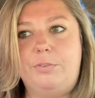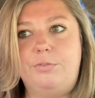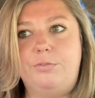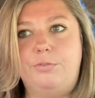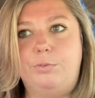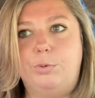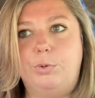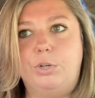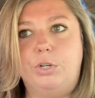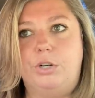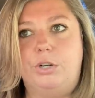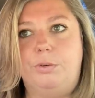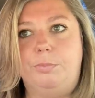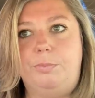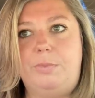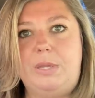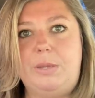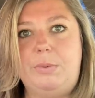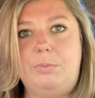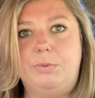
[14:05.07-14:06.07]
for
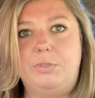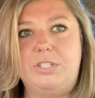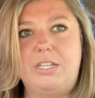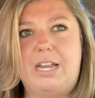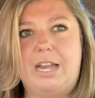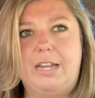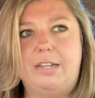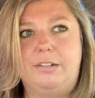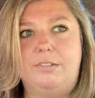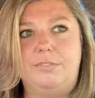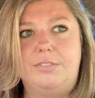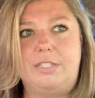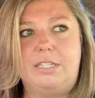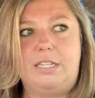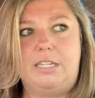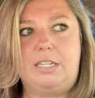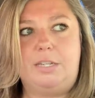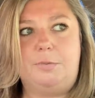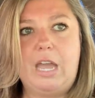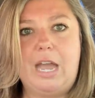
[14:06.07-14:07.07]
people to kind of
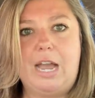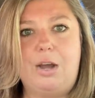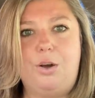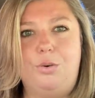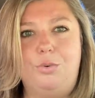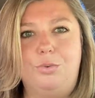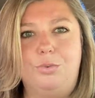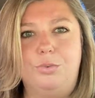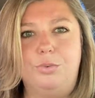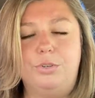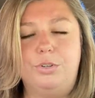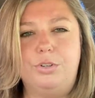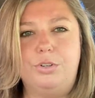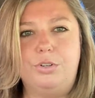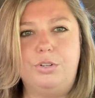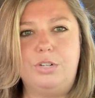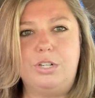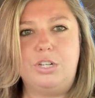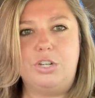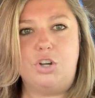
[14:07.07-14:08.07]
see how
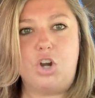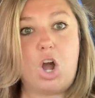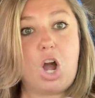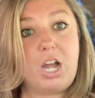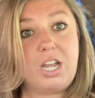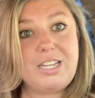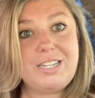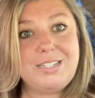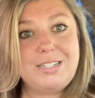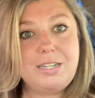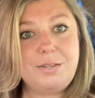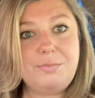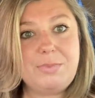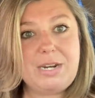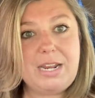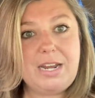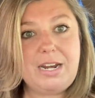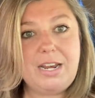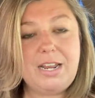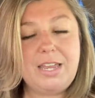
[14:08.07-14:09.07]
not
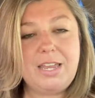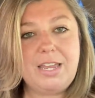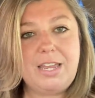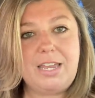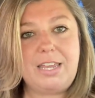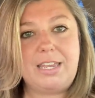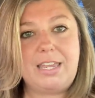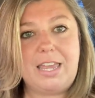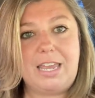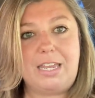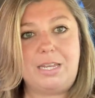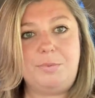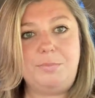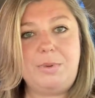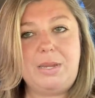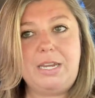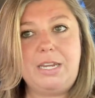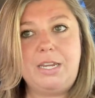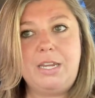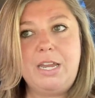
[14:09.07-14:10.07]
intimidating it can
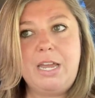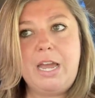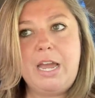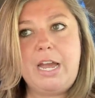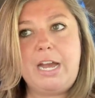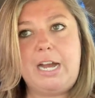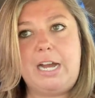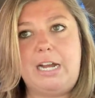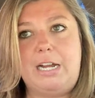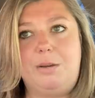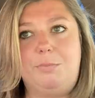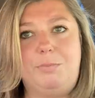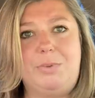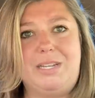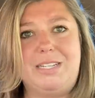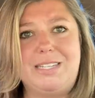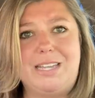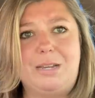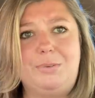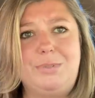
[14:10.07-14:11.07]
be,
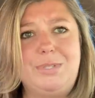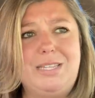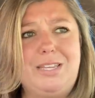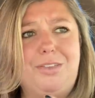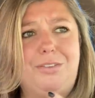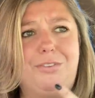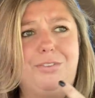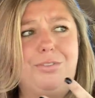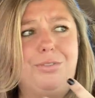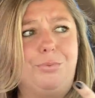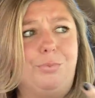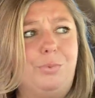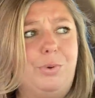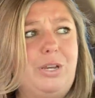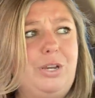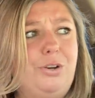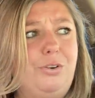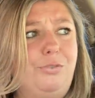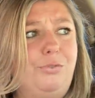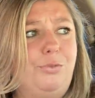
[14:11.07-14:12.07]
because I was like
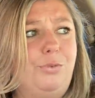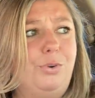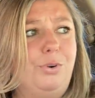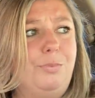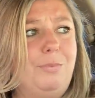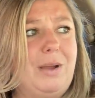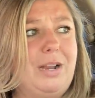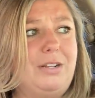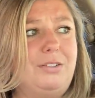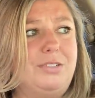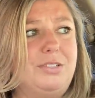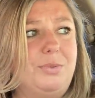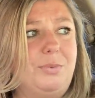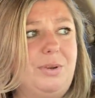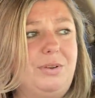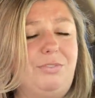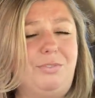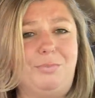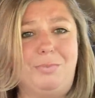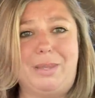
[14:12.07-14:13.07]
3 or 4 miles
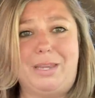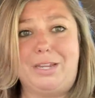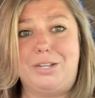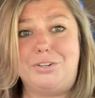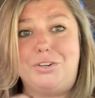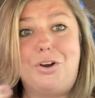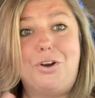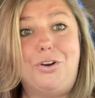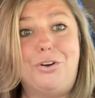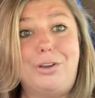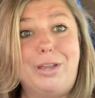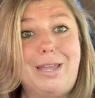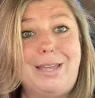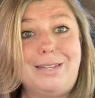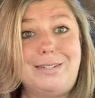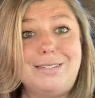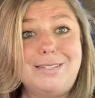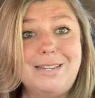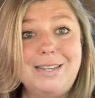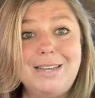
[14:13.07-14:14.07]
away from like a
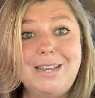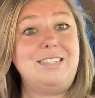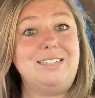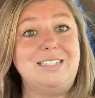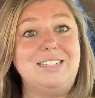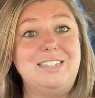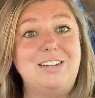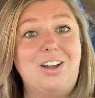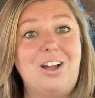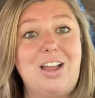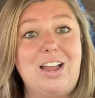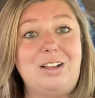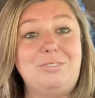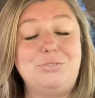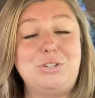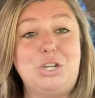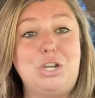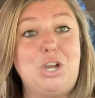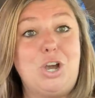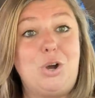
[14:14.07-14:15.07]
Target. I did not have
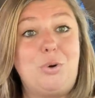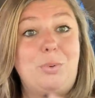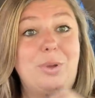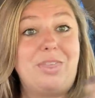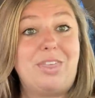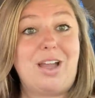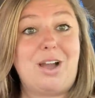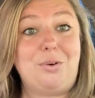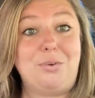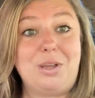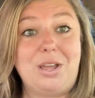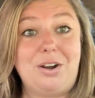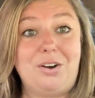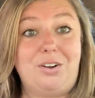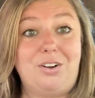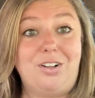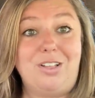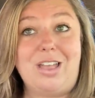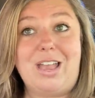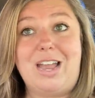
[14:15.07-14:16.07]
to go without at
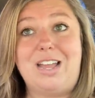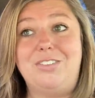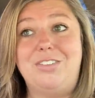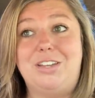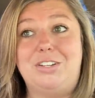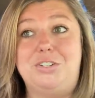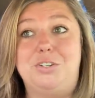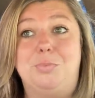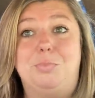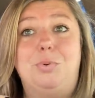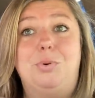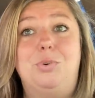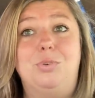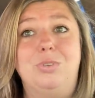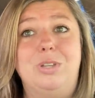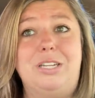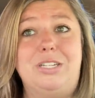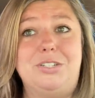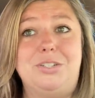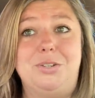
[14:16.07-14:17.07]
all. I had like
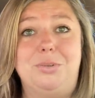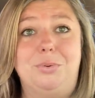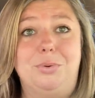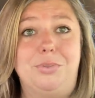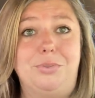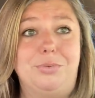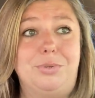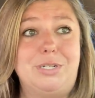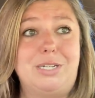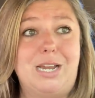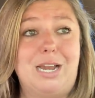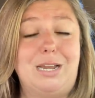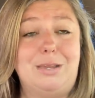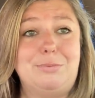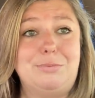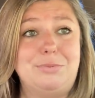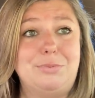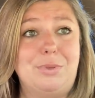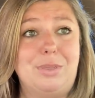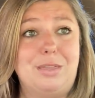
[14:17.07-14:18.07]
Chipotle 2 or 3
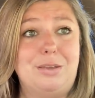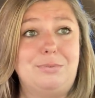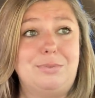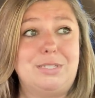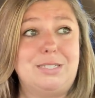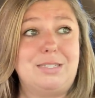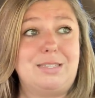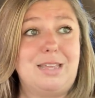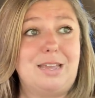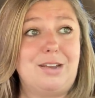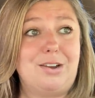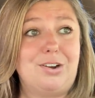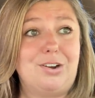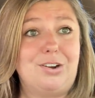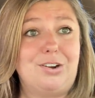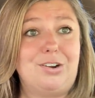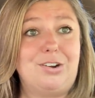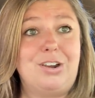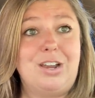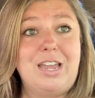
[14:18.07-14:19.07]
times while I was
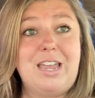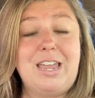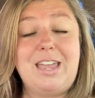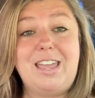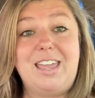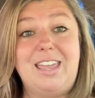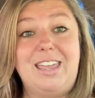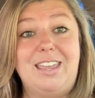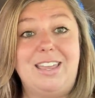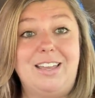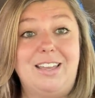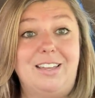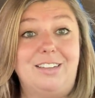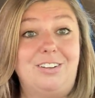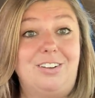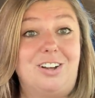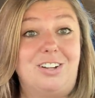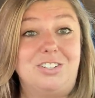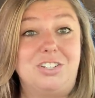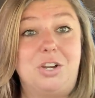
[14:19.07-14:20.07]
there
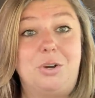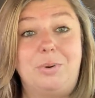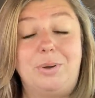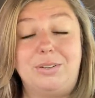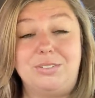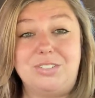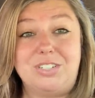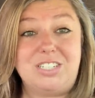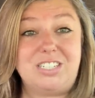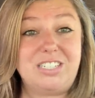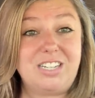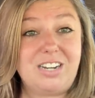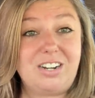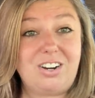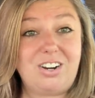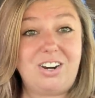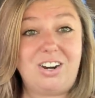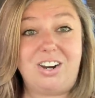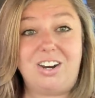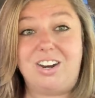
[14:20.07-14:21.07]
and got to go out to
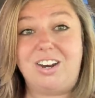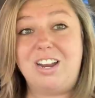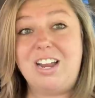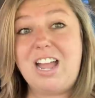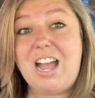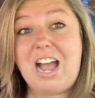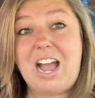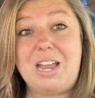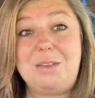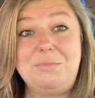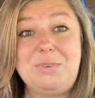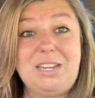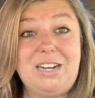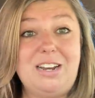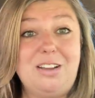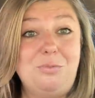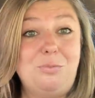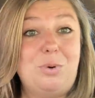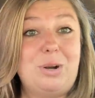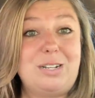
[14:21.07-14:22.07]
dinner. I mean,
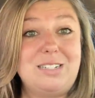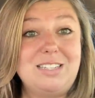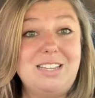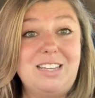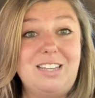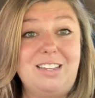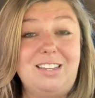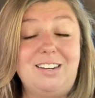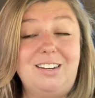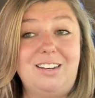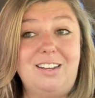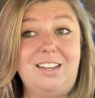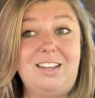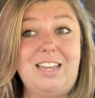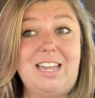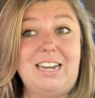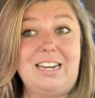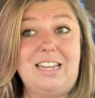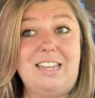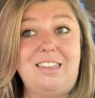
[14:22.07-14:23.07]
it wasn't
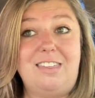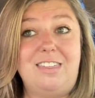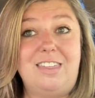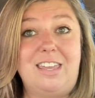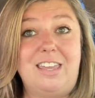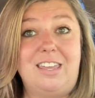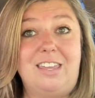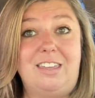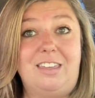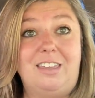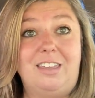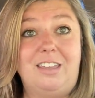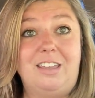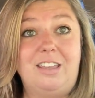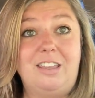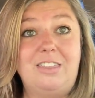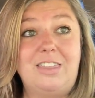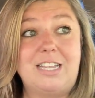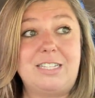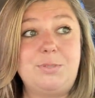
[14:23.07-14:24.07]
anything.
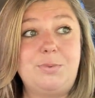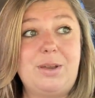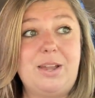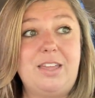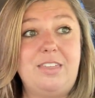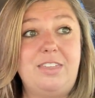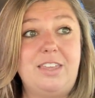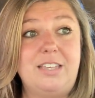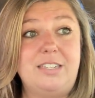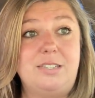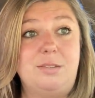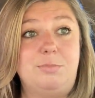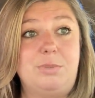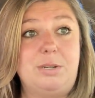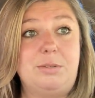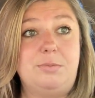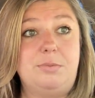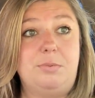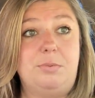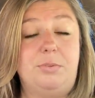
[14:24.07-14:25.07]
That's why I think
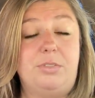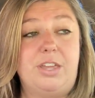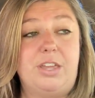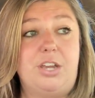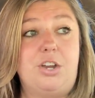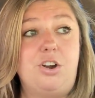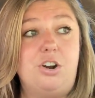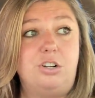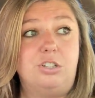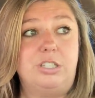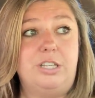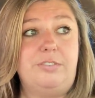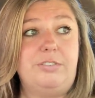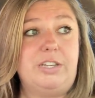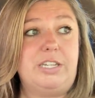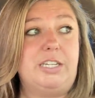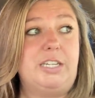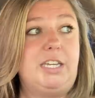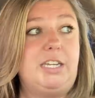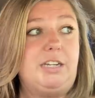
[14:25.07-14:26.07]
sometimes people think car
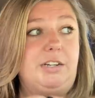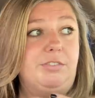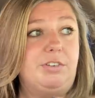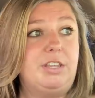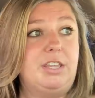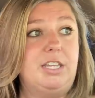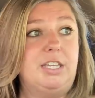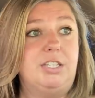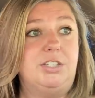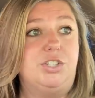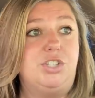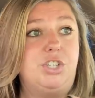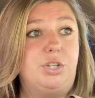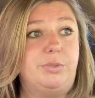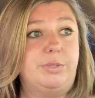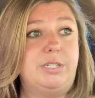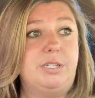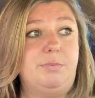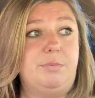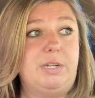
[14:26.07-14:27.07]
living and everything is so
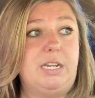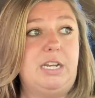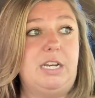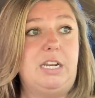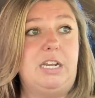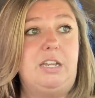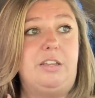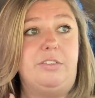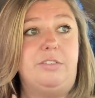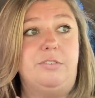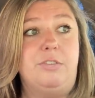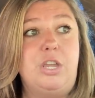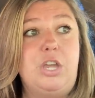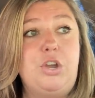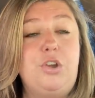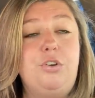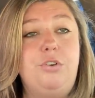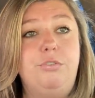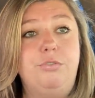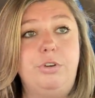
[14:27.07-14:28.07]
intimidating, and
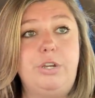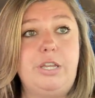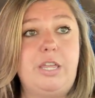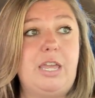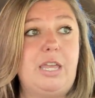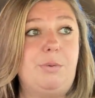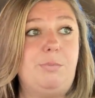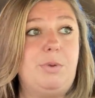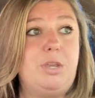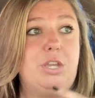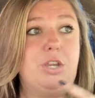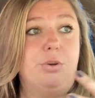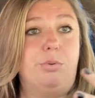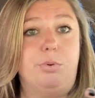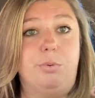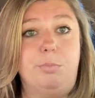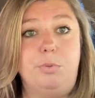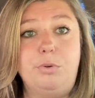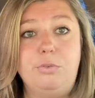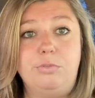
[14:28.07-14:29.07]
free camping, you're
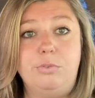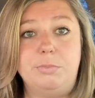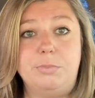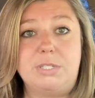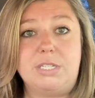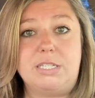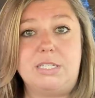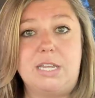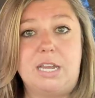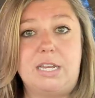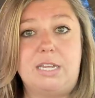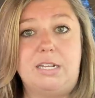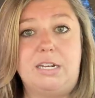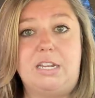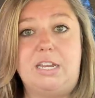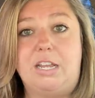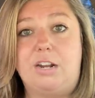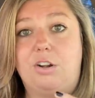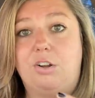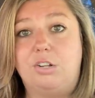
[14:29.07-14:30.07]
removed from
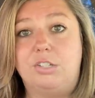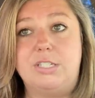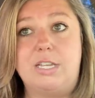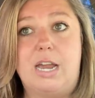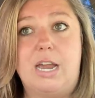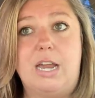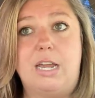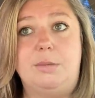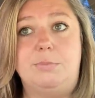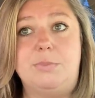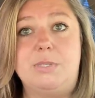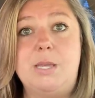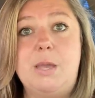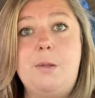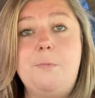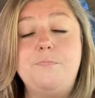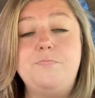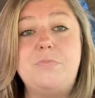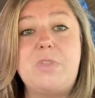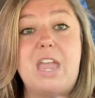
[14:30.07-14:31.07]
society at all times.
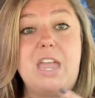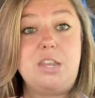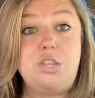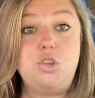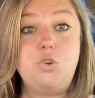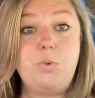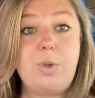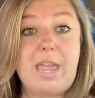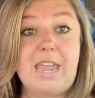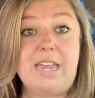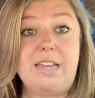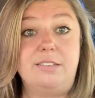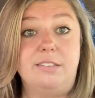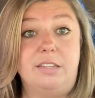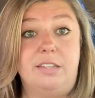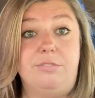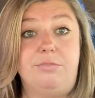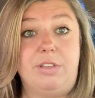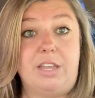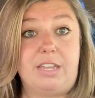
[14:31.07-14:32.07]
And you can
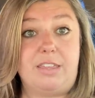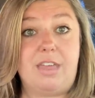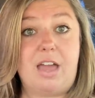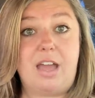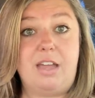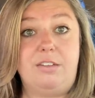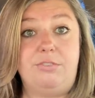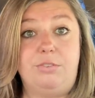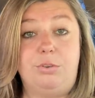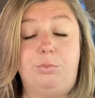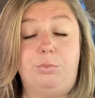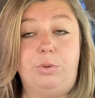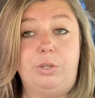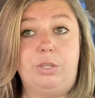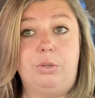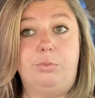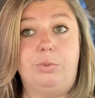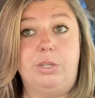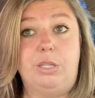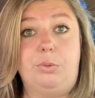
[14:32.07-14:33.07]
live like that if you
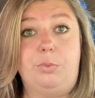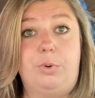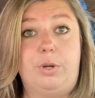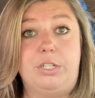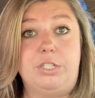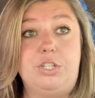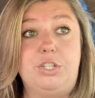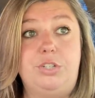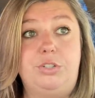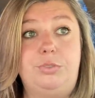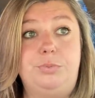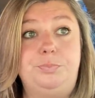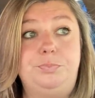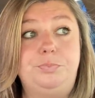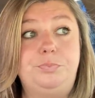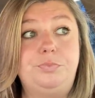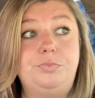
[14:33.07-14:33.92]
really, really want to.